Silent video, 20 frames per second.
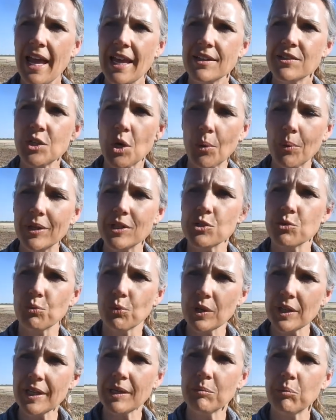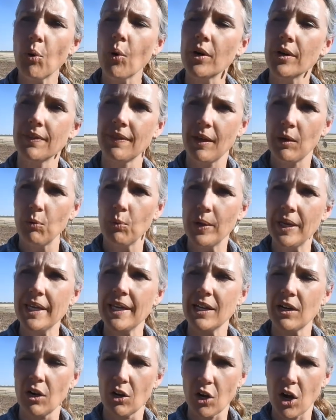and so it's really important that we
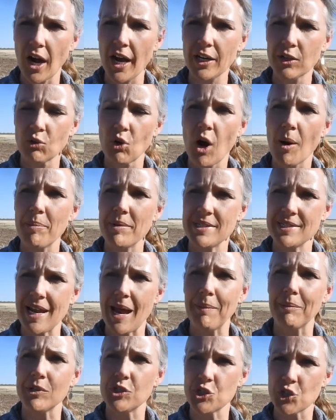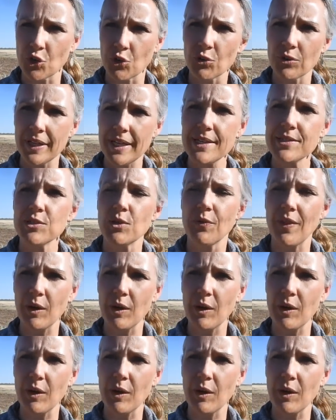get our cotton crop established early so